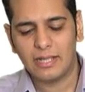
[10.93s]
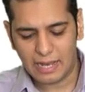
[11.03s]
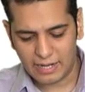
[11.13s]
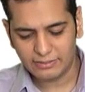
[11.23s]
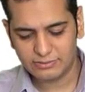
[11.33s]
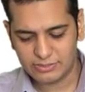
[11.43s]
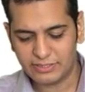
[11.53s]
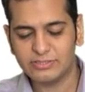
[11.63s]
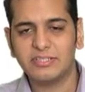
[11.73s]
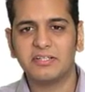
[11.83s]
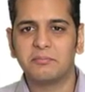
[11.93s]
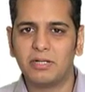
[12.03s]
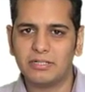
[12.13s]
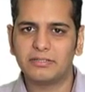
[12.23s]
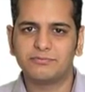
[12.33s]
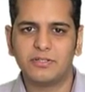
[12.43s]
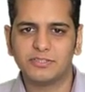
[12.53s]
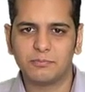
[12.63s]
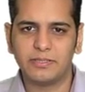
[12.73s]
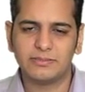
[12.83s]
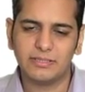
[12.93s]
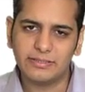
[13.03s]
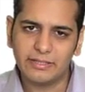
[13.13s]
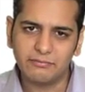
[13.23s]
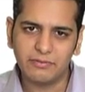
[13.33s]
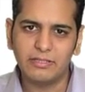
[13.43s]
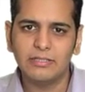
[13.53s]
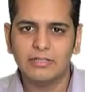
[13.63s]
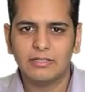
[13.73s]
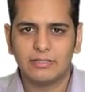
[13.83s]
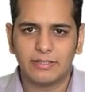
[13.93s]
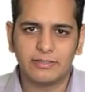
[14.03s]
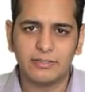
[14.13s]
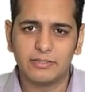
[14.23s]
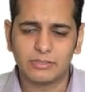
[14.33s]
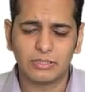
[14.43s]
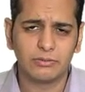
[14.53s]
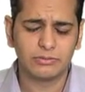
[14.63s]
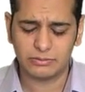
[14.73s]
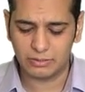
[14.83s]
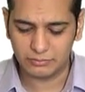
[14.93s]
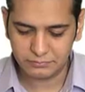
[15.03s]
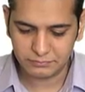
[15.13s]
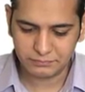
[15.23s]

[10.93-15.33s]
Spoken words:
and change in demand at first place, and then we'll get the distinction.